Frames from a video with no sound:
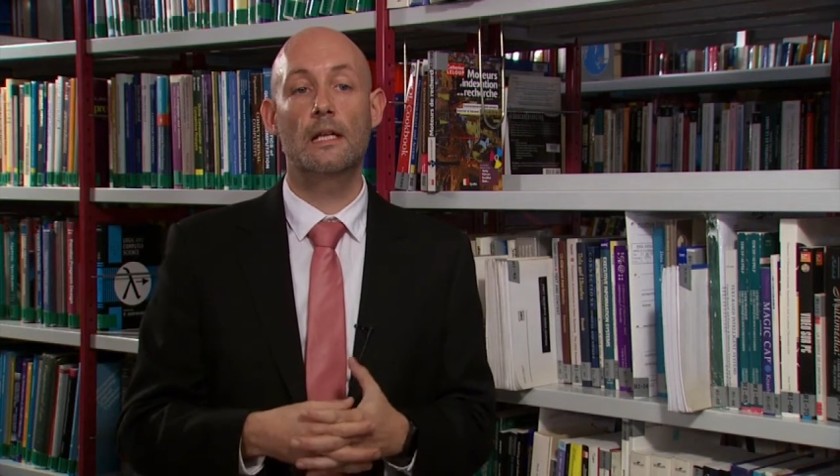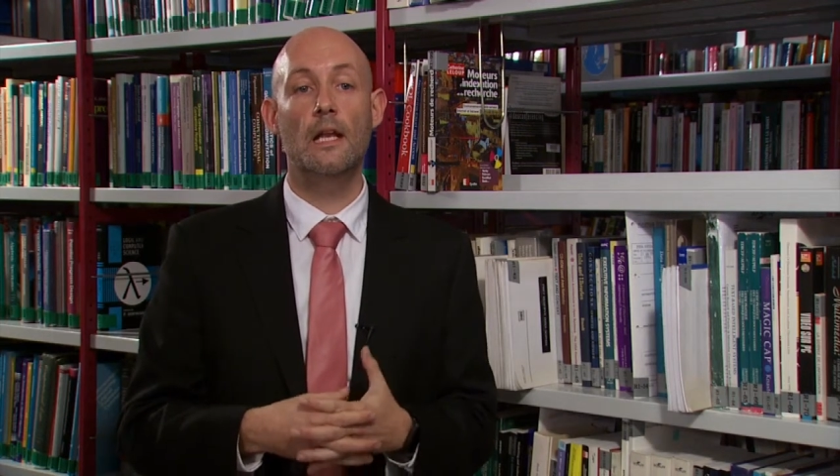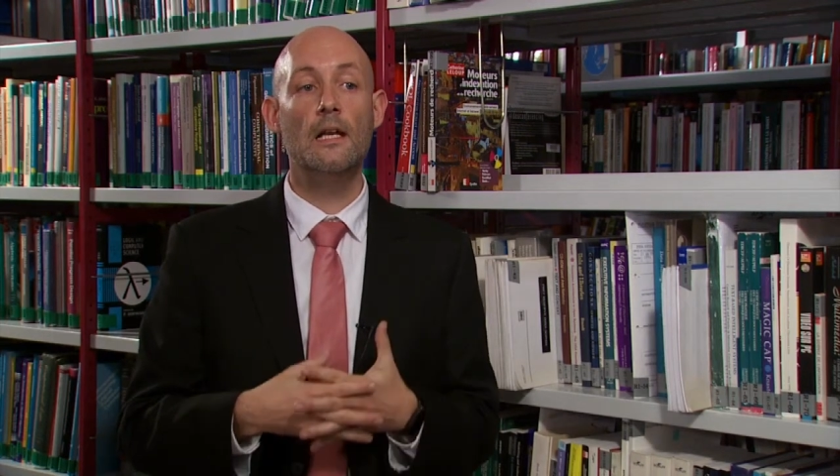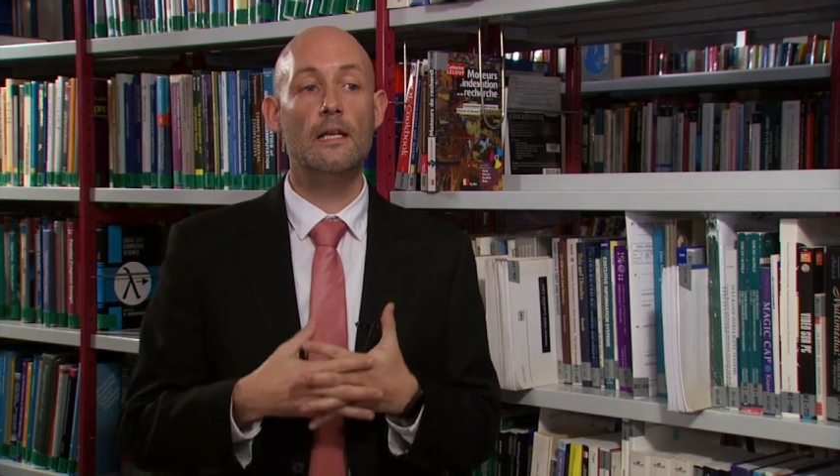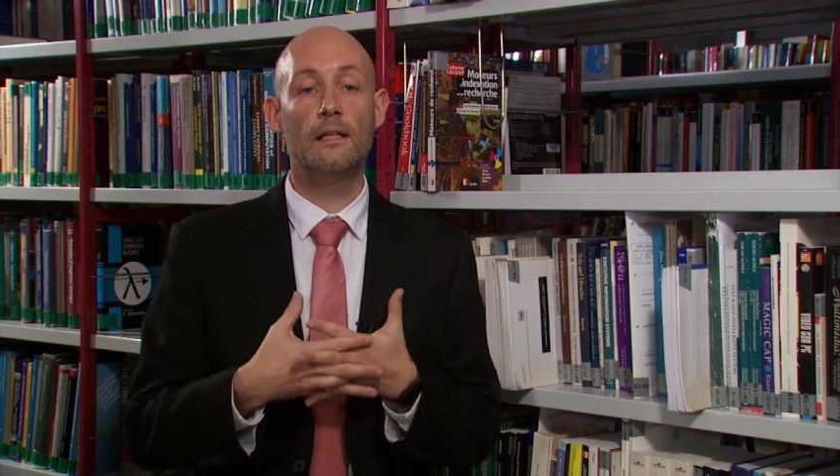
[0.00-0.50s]

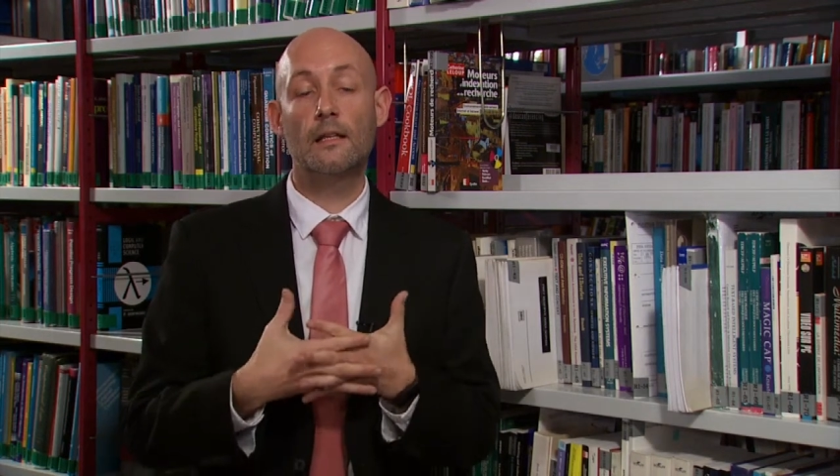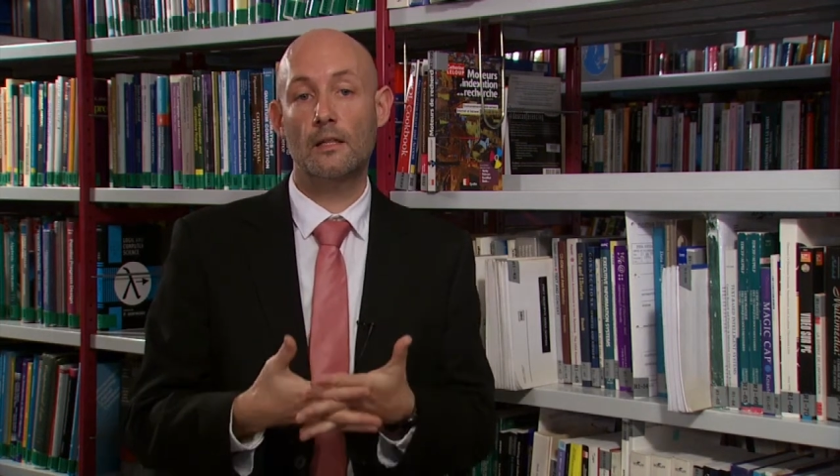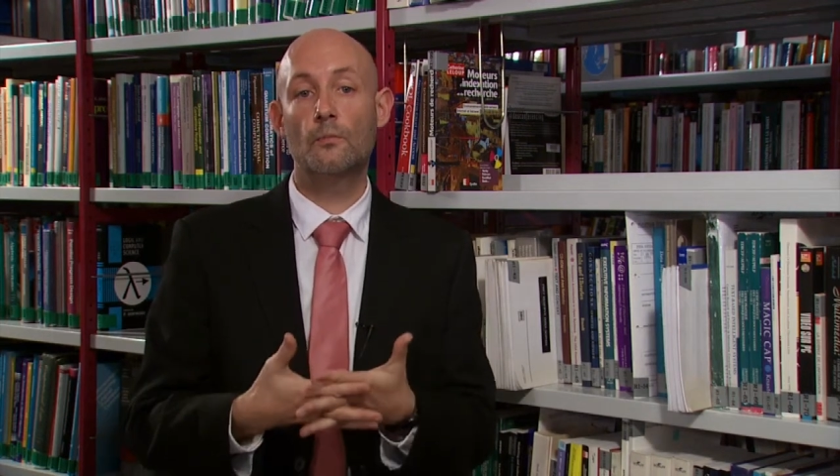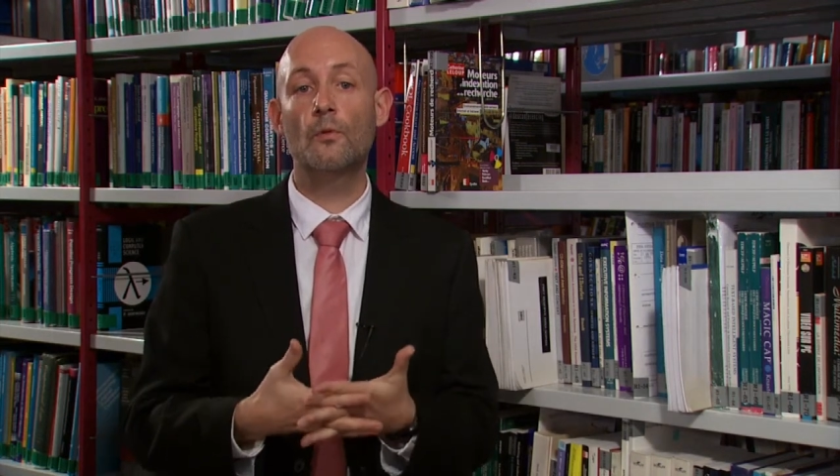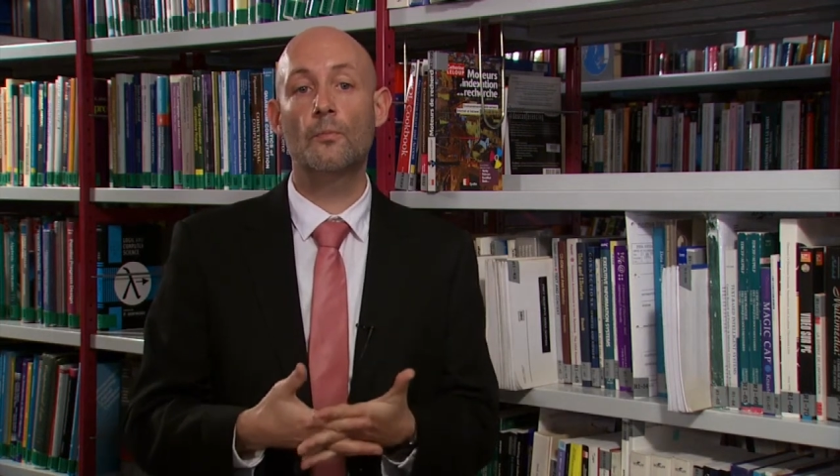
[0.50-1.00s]
In this case,
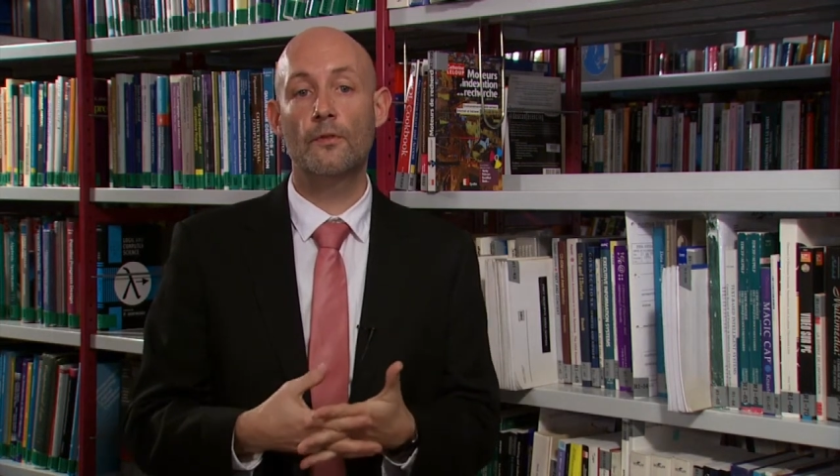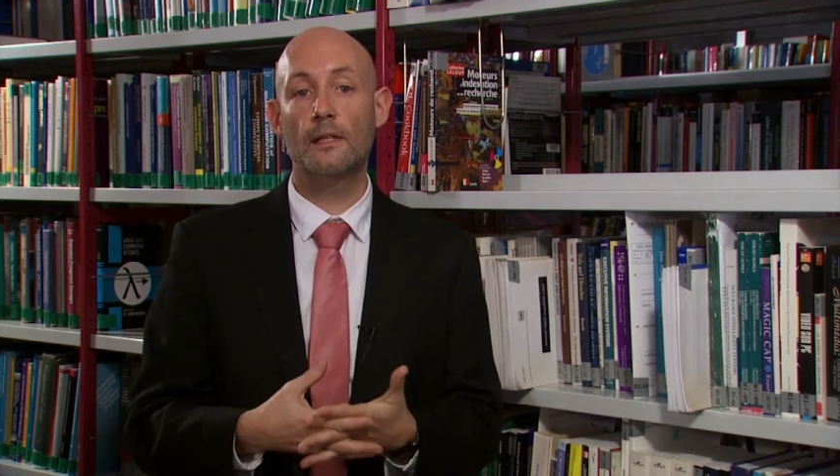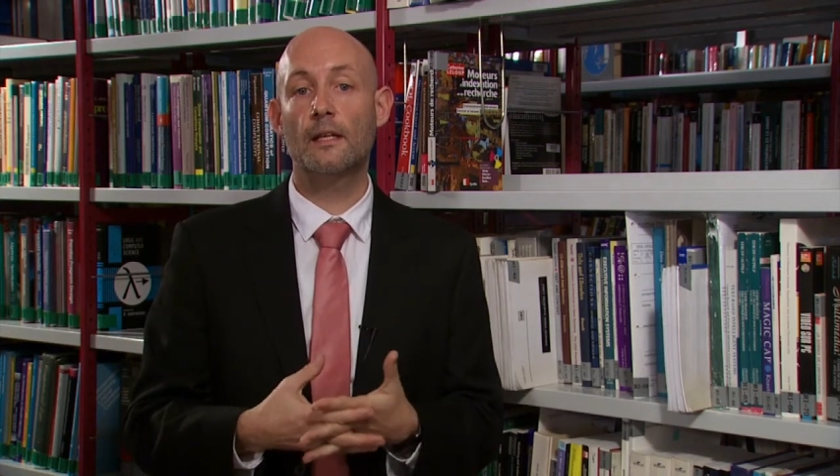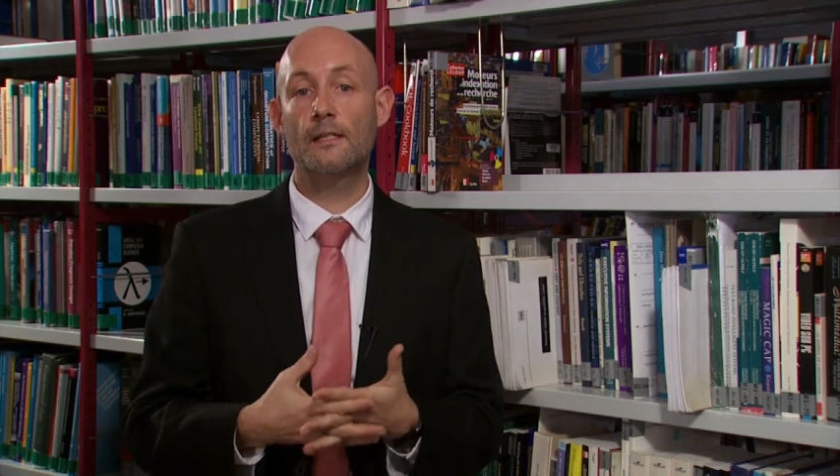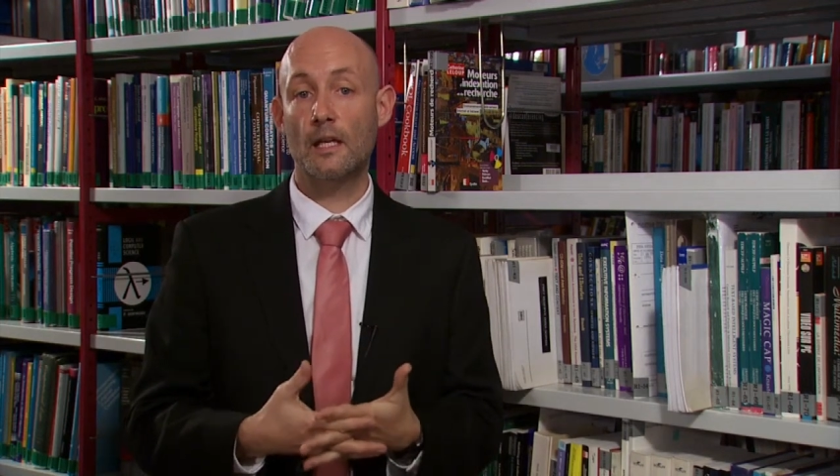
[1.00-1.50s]

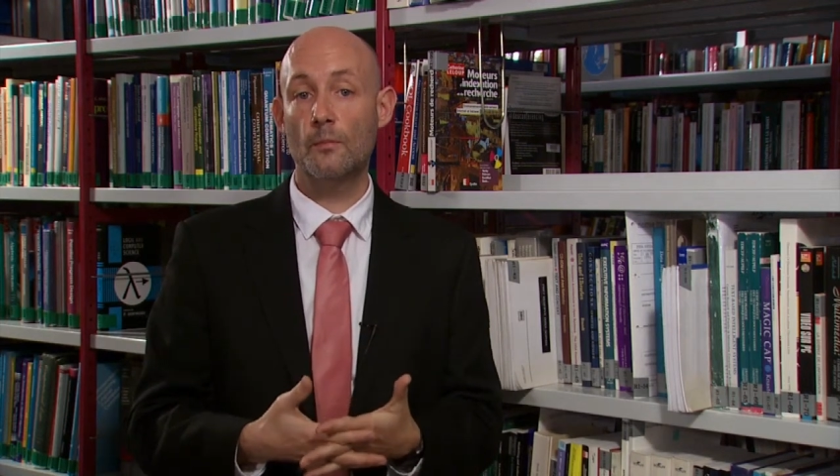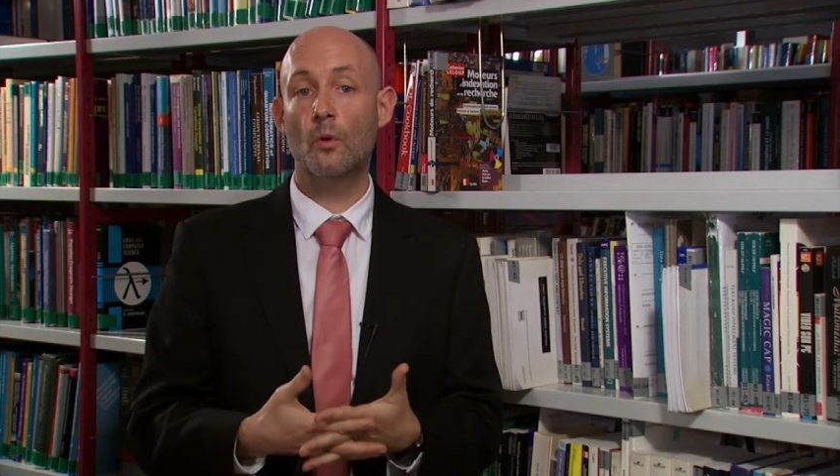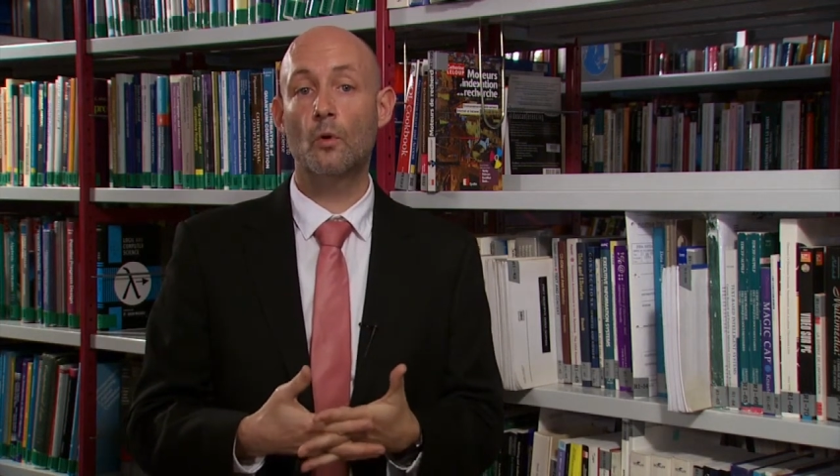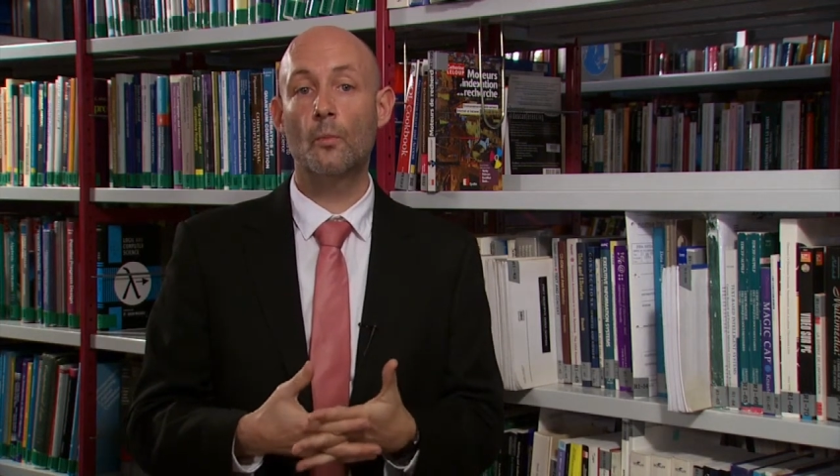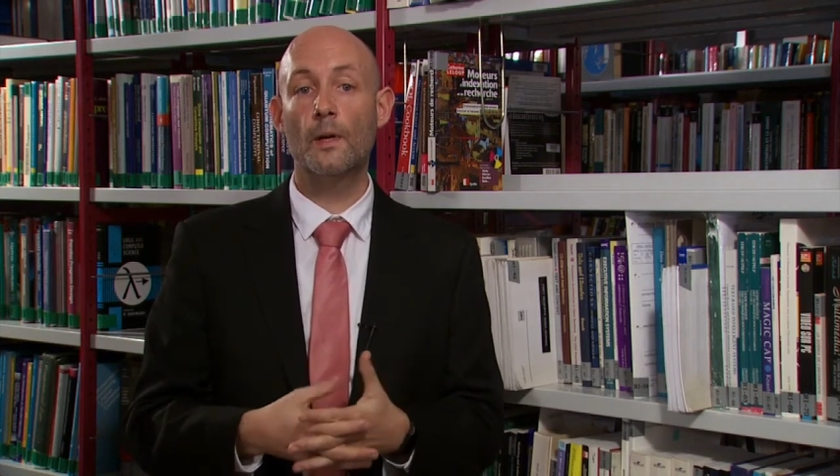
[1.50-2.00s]
treatment can be very
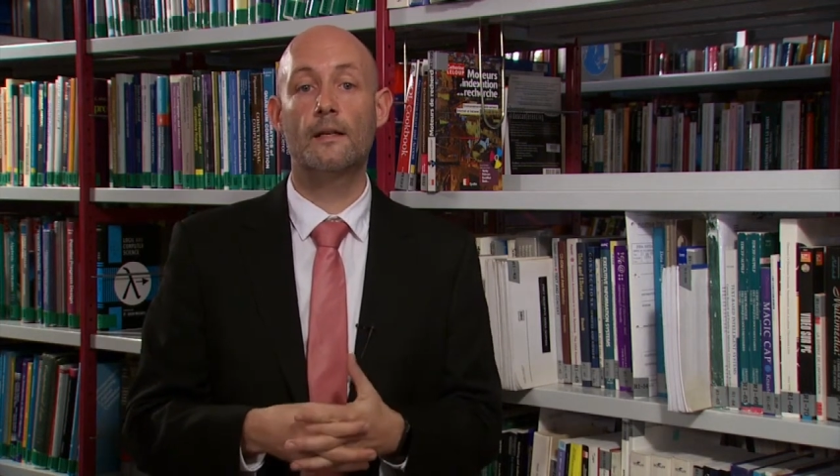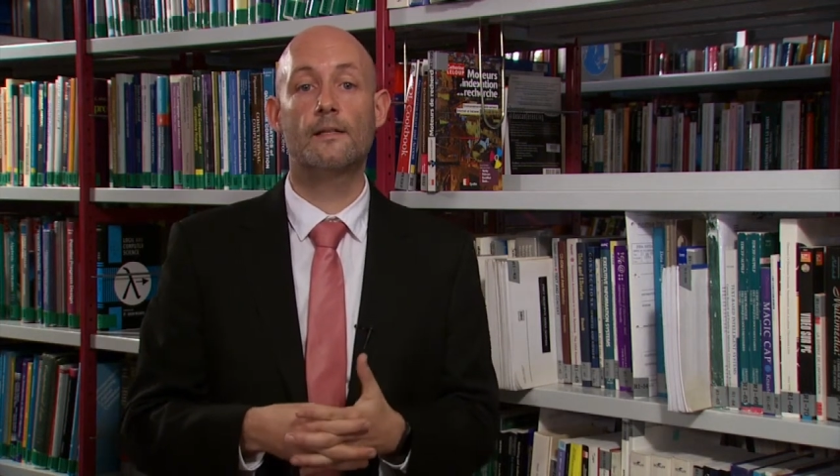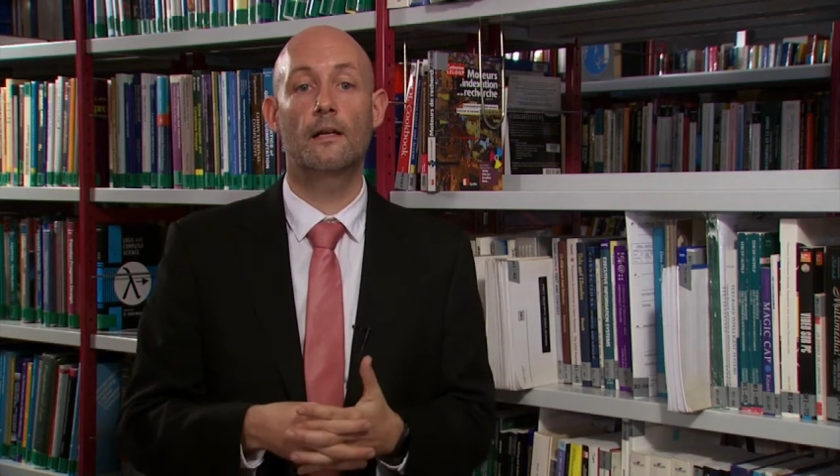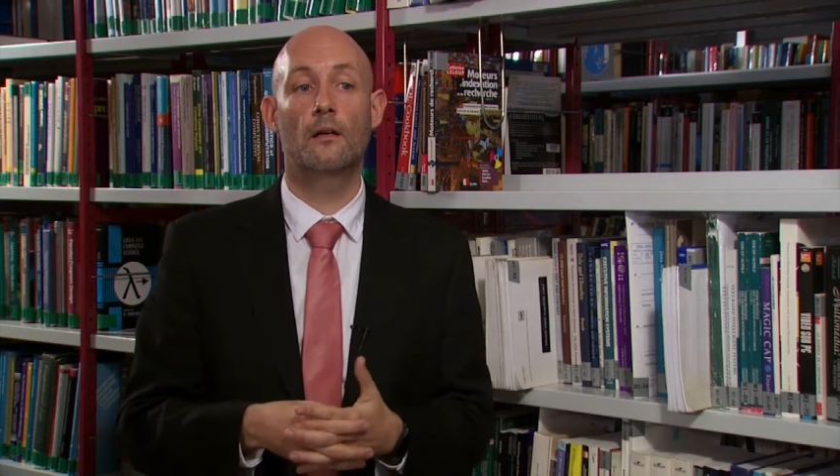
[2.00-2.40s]
complex,